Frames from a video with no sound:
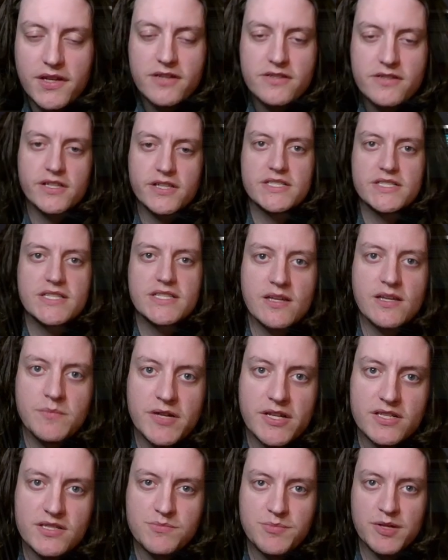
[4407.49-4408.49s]
So let's think
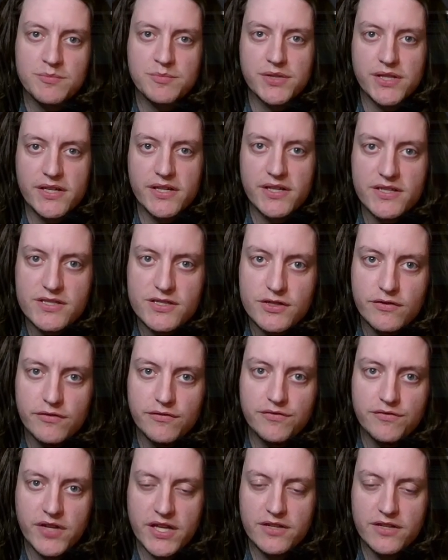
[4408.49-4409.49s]
about his big plays. So
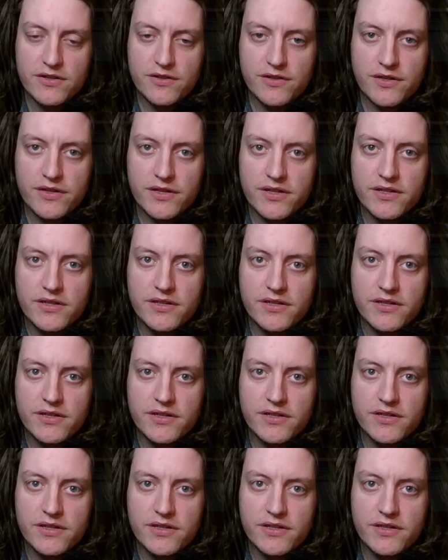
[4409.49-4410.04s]
Vader